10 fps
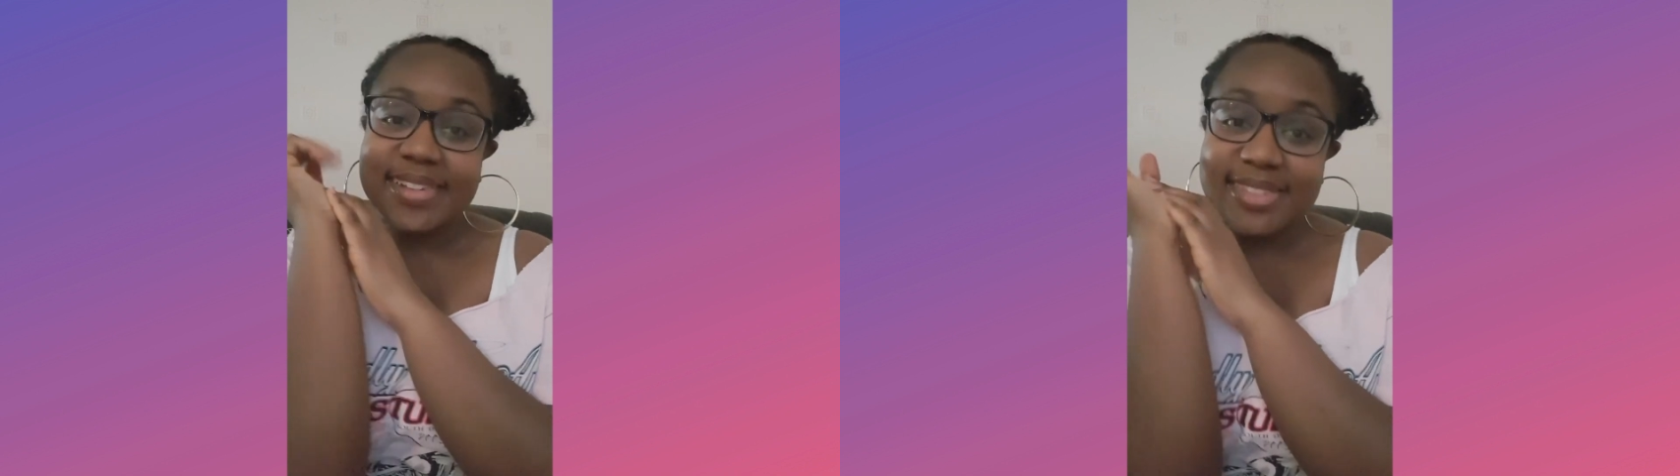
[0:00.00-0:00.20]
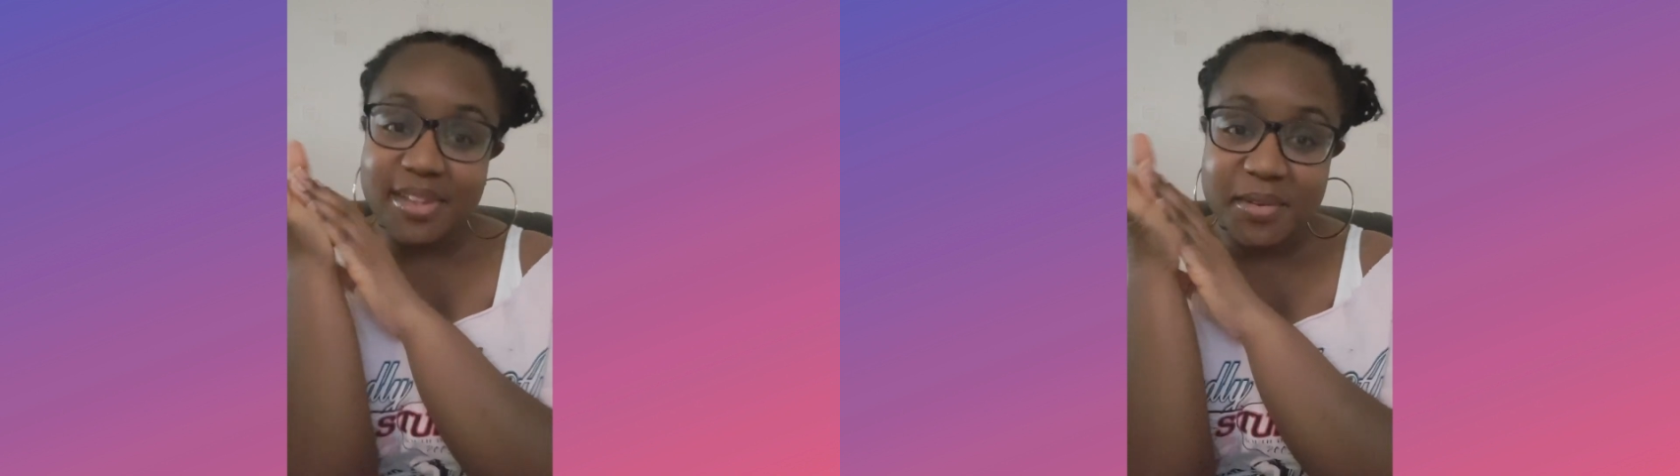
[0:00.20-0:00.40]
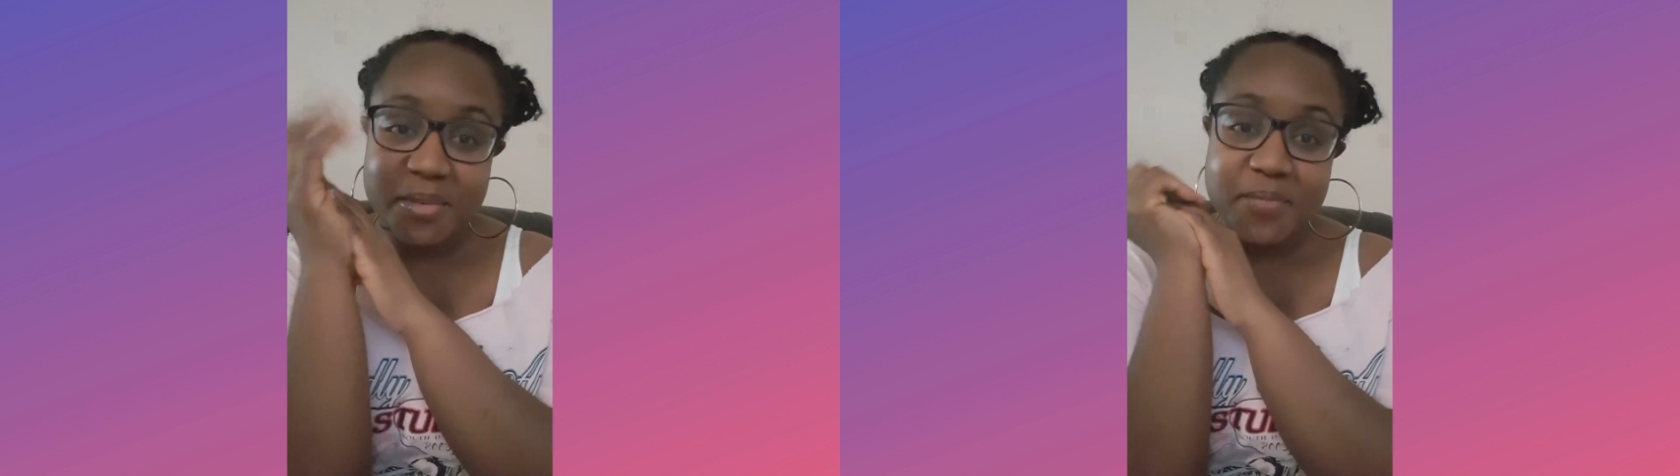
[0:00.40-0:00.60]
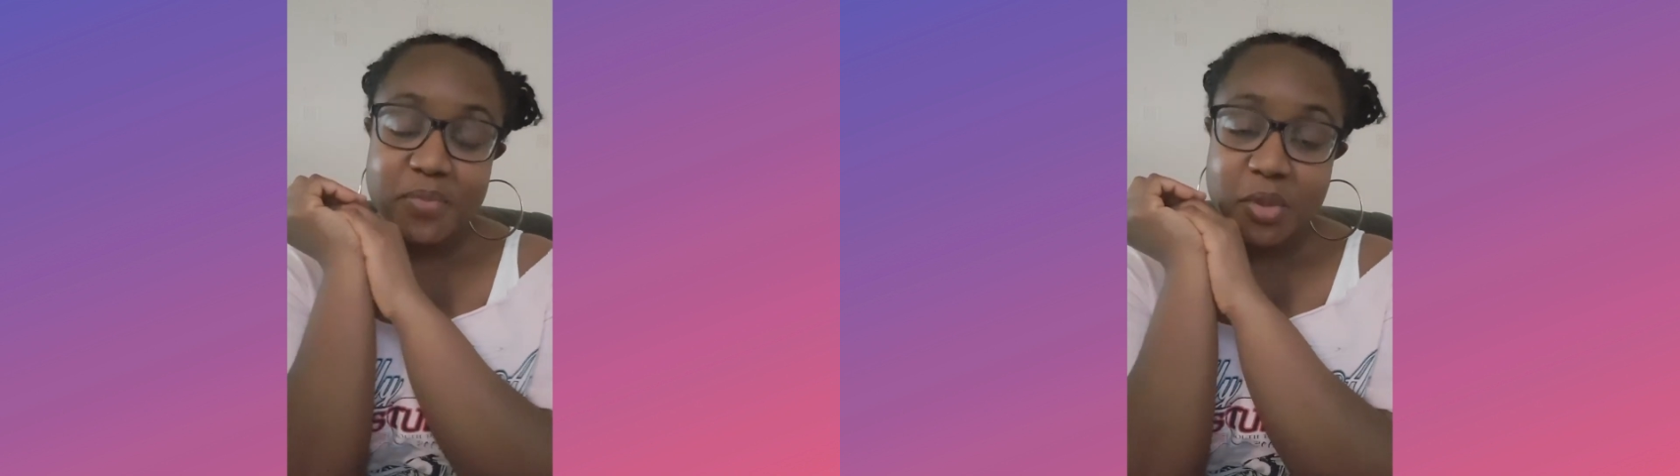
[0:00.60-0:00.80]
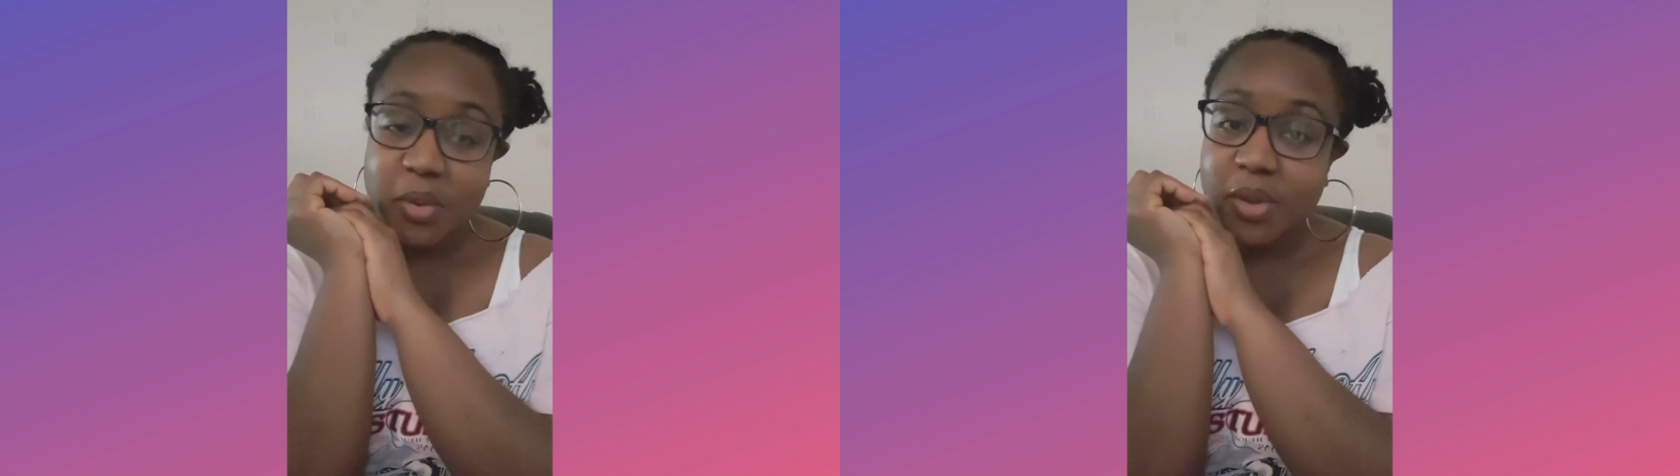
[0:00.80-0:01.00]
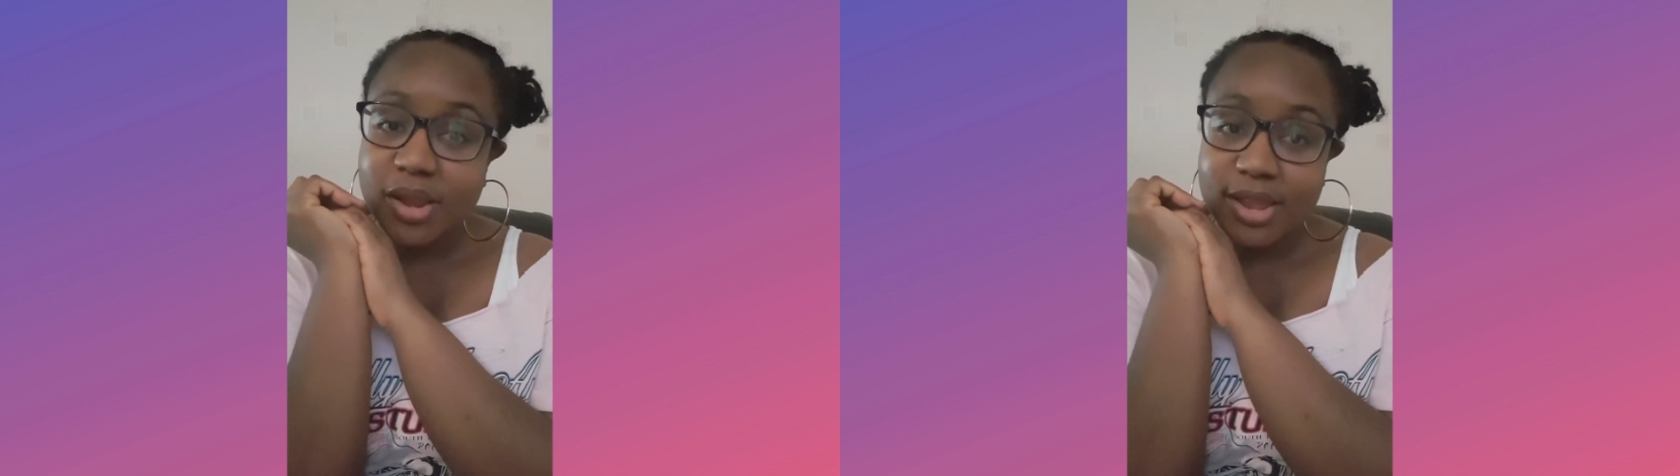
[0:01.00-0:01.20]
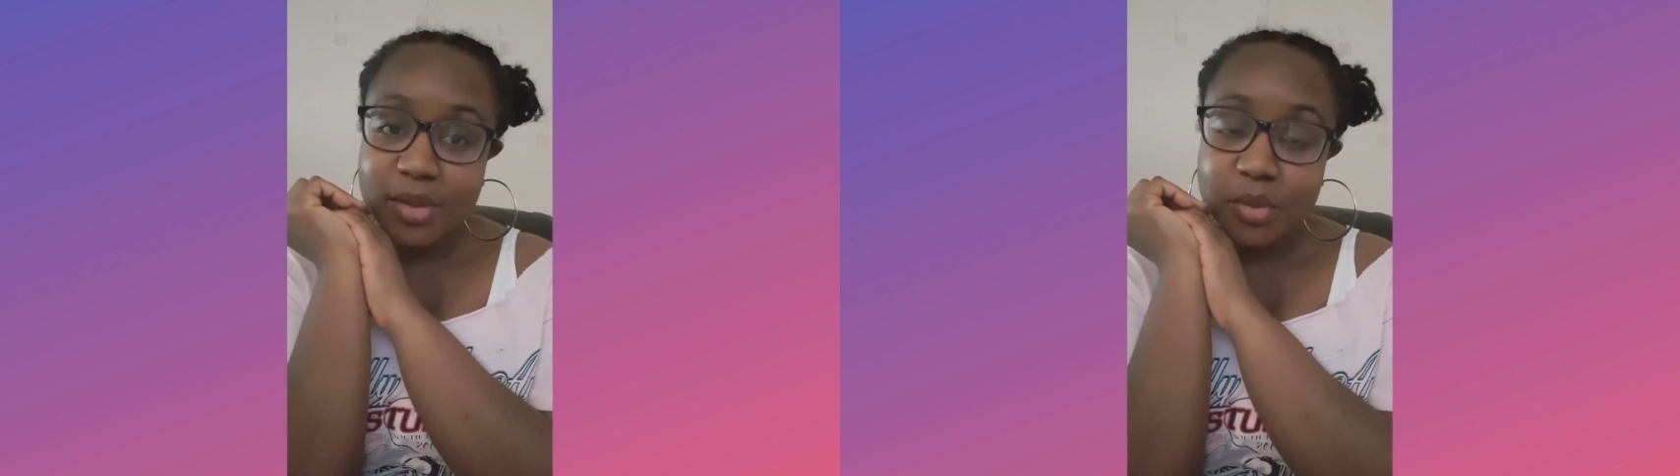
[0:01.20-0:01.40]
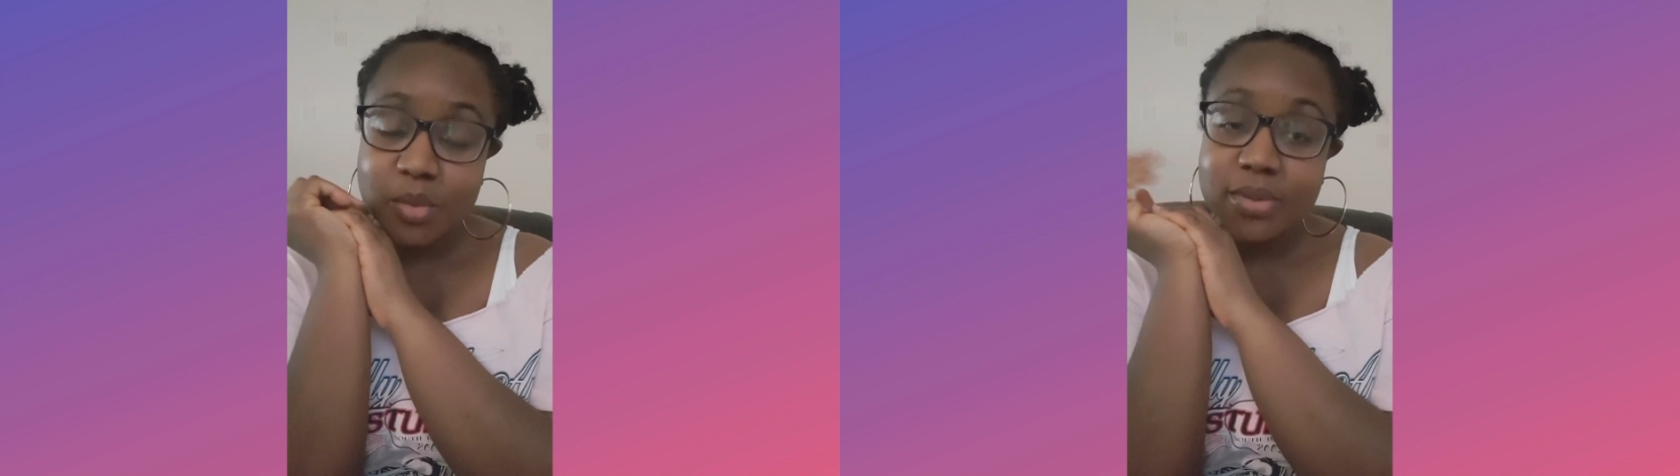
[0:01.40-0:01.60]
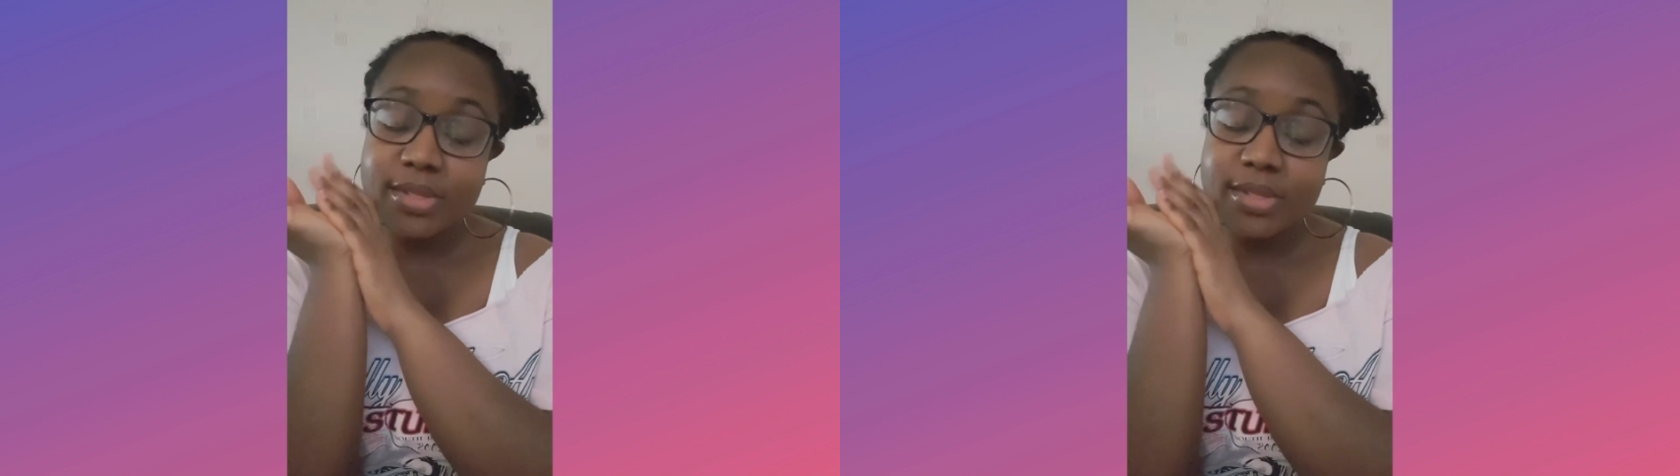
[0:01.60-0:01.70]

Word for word: So, got a little